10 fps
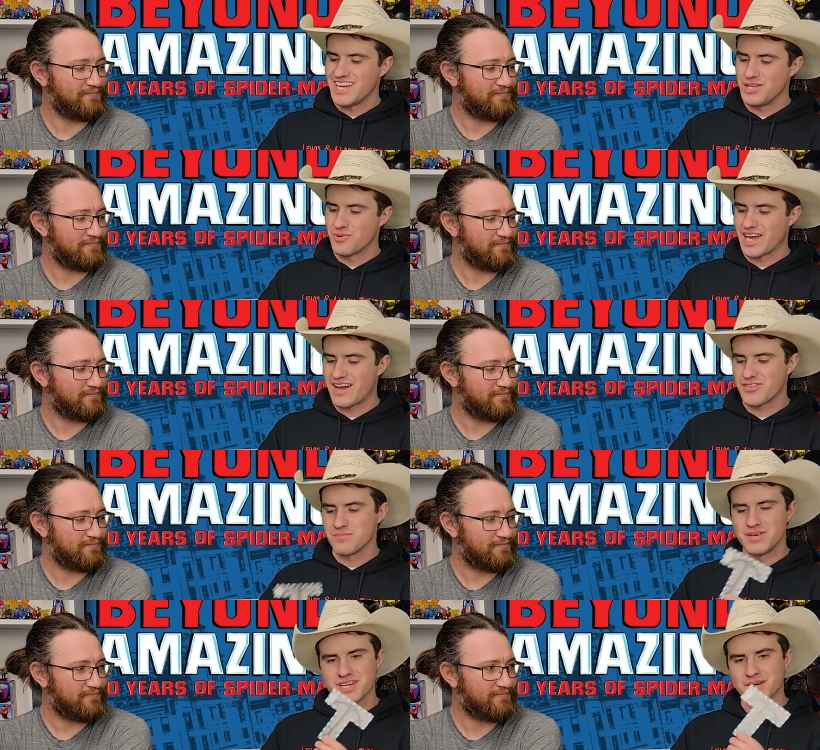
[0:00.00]
Speaker 1: and you want to have
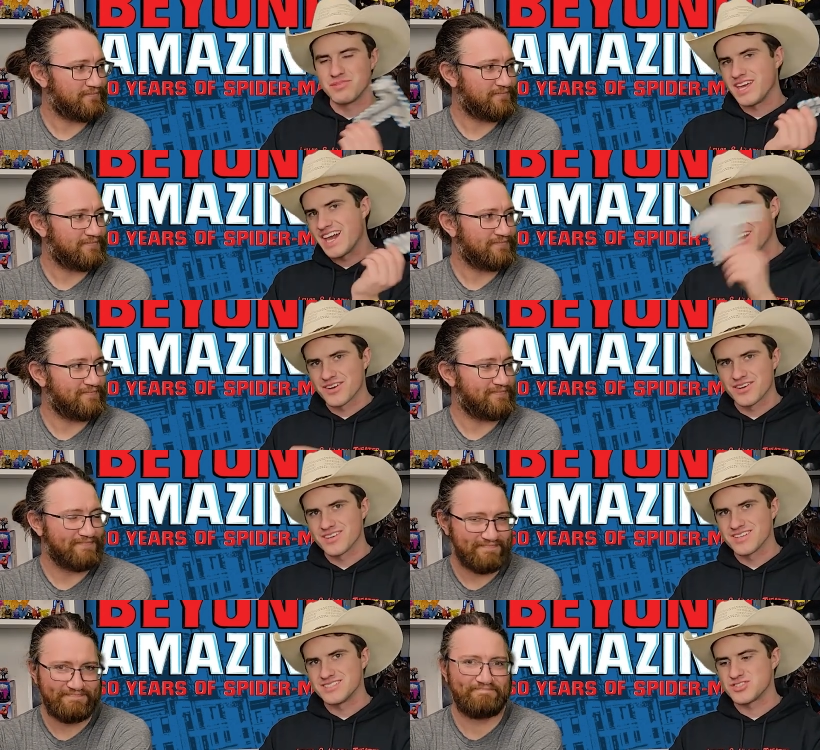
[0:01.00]
them pick up the
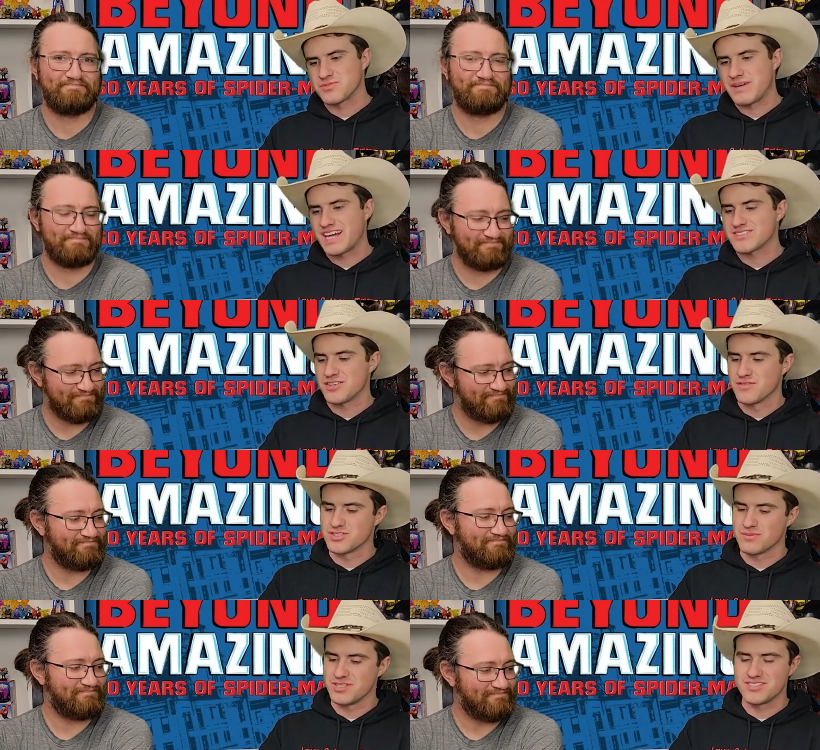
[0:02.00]
anchor and smash that over
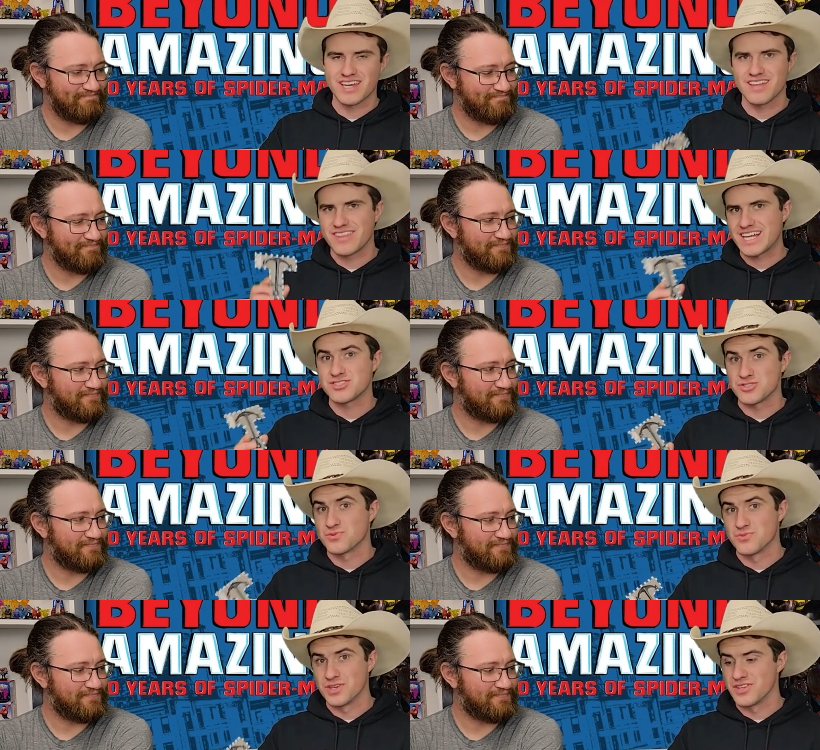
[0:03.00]
somebody's head, that's just
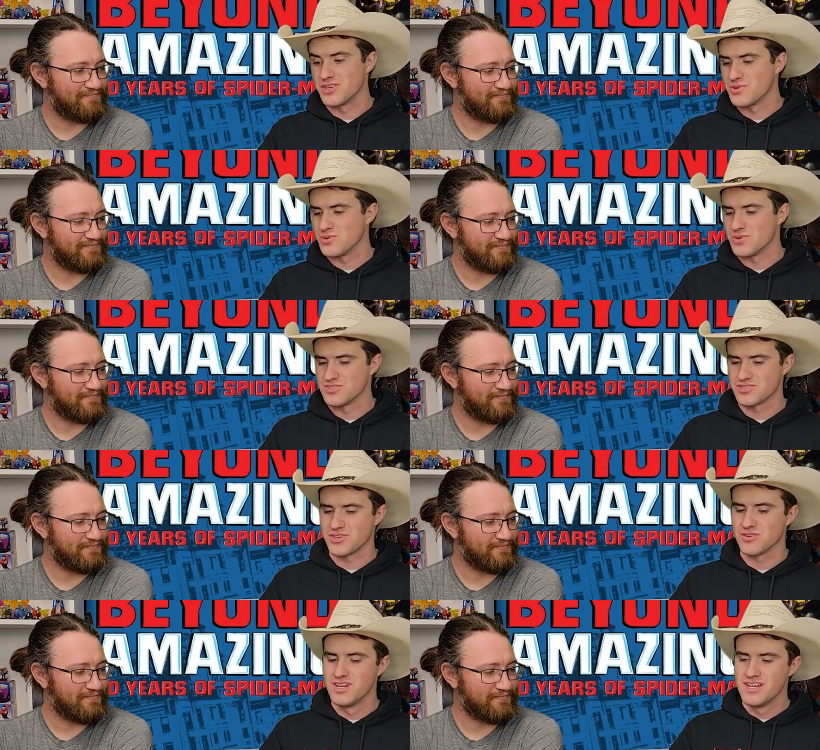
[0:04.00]
really cool.
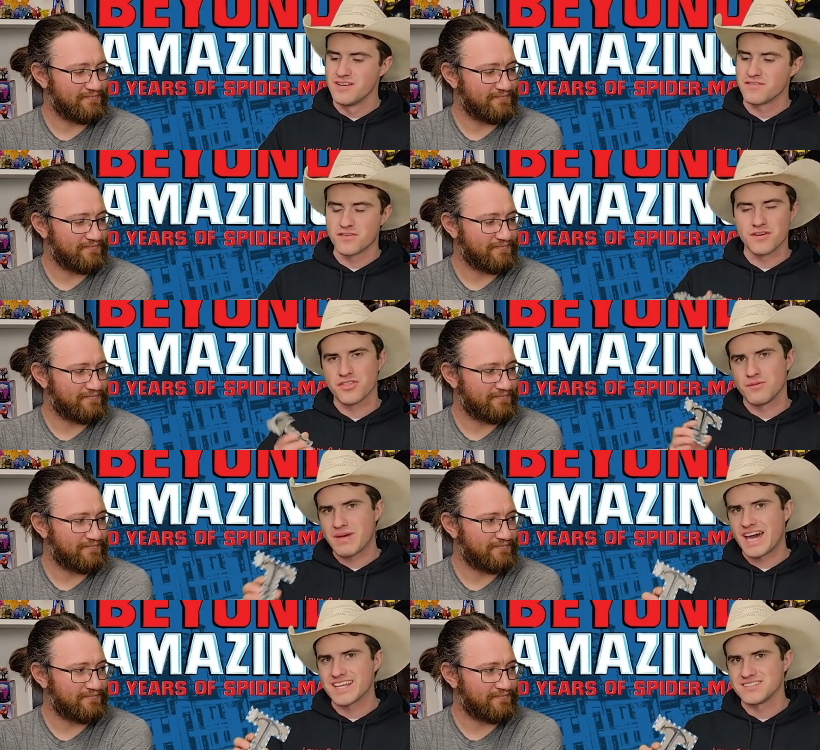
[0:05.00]
So for a
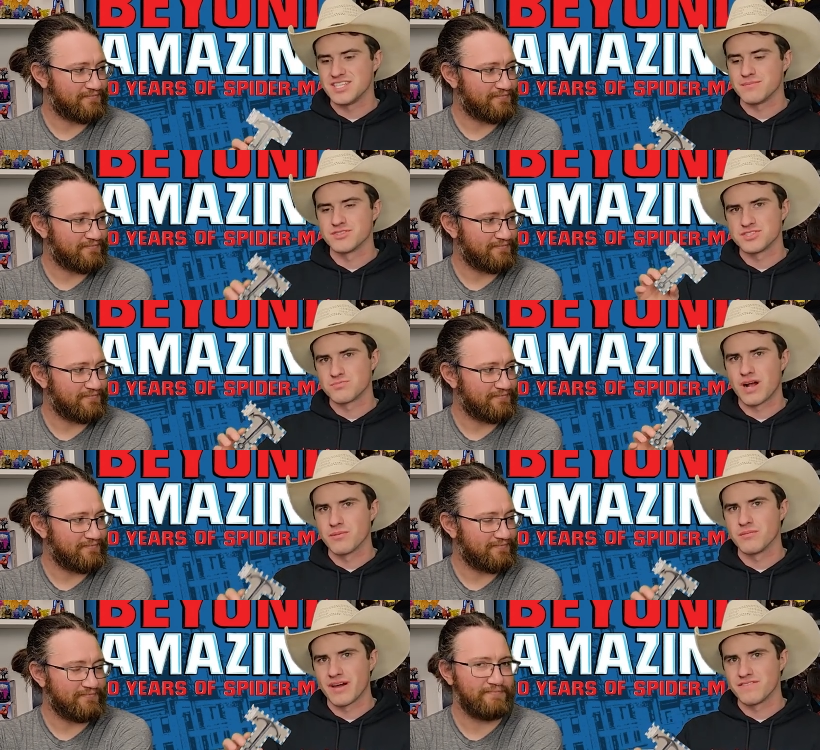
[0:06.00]
thematic team, this is
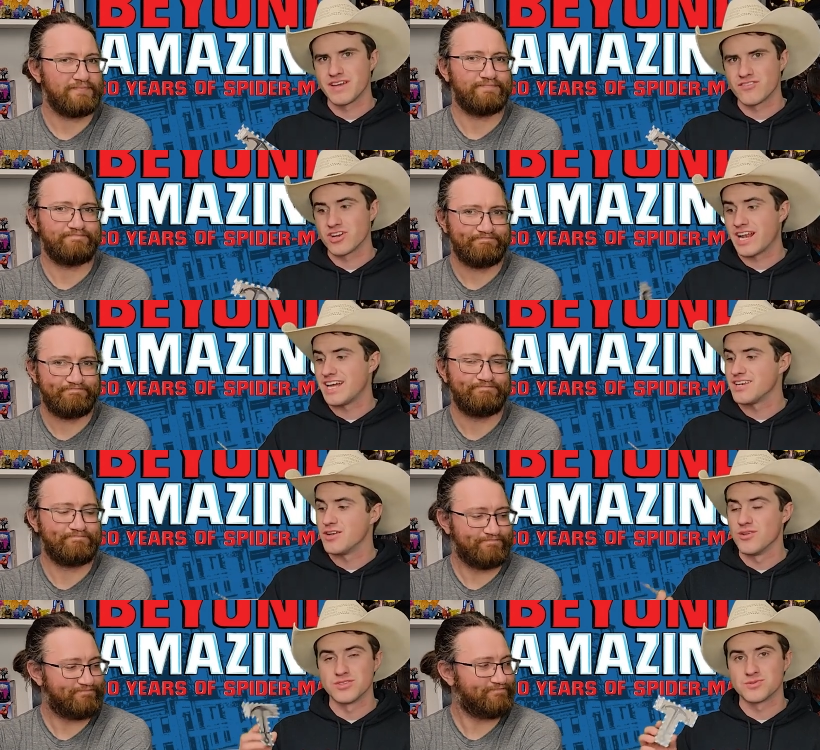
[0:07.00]
probably my favorite. And I didn't
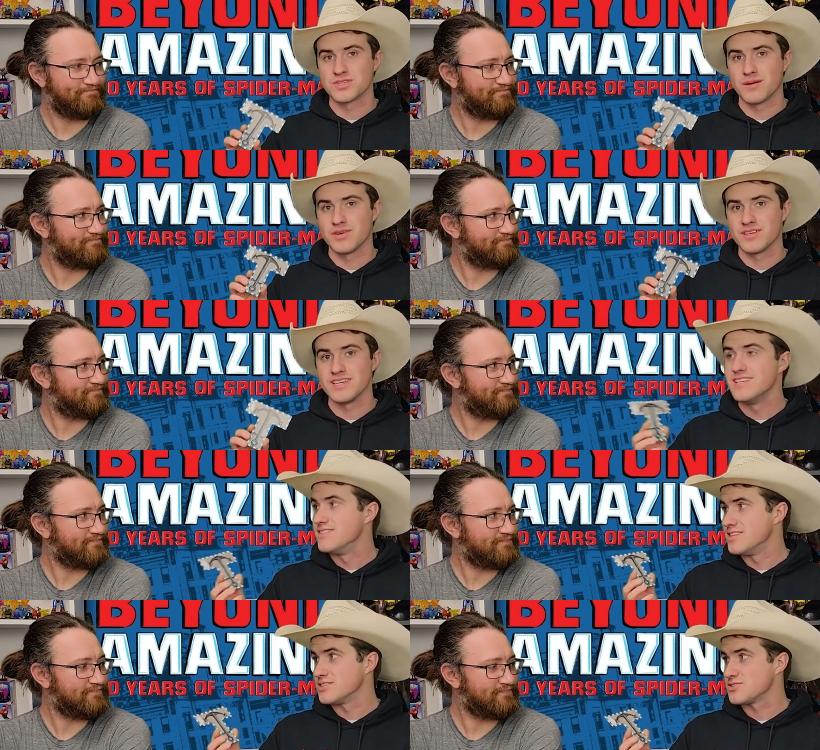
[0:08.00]
know this was coming in
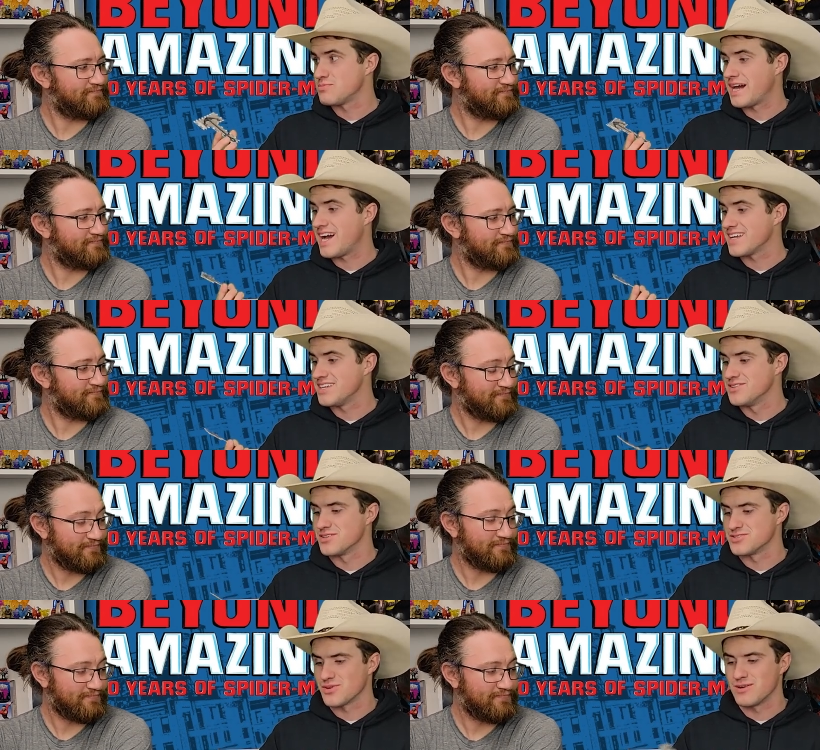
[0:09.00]
this pack either,
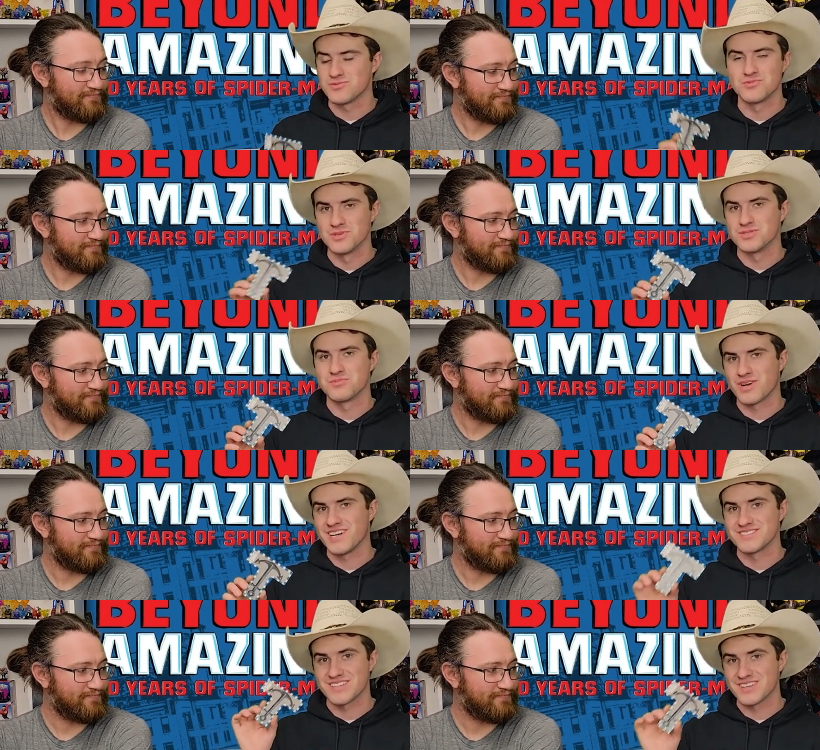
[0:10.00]
so I was really
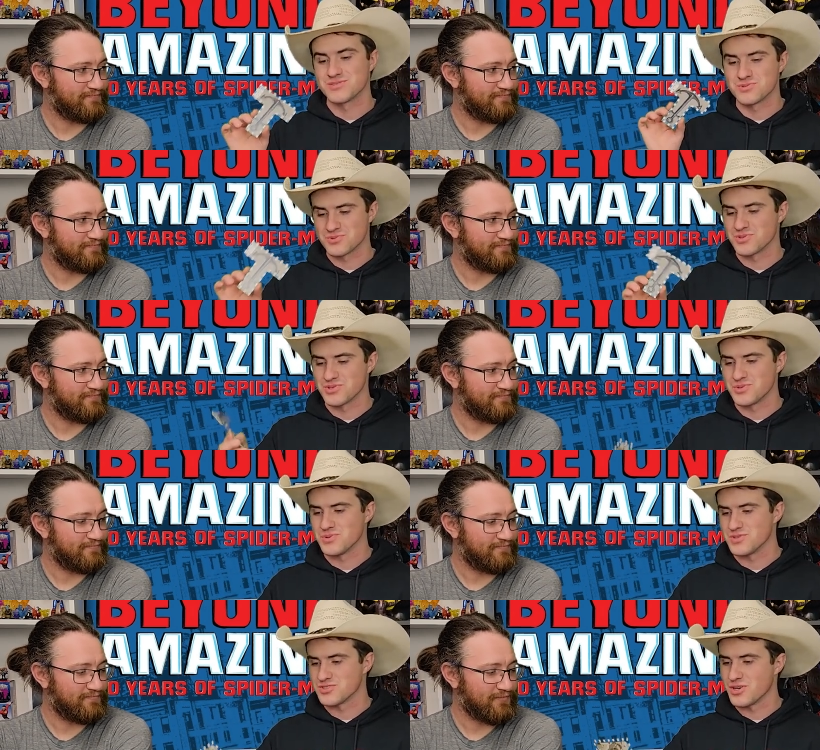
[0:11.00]
surprised. I Thought this was really
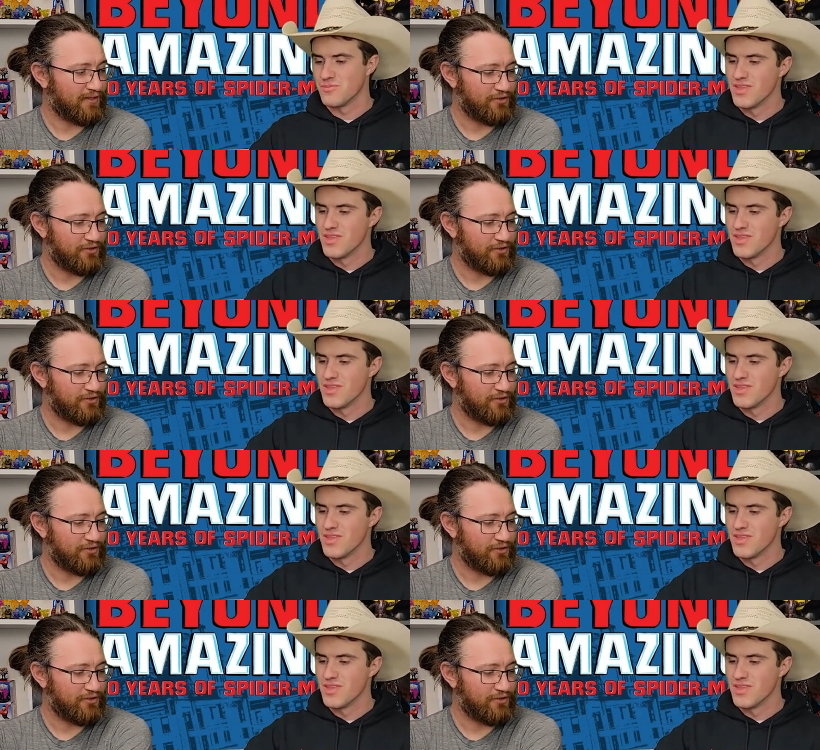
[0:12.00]
cool. So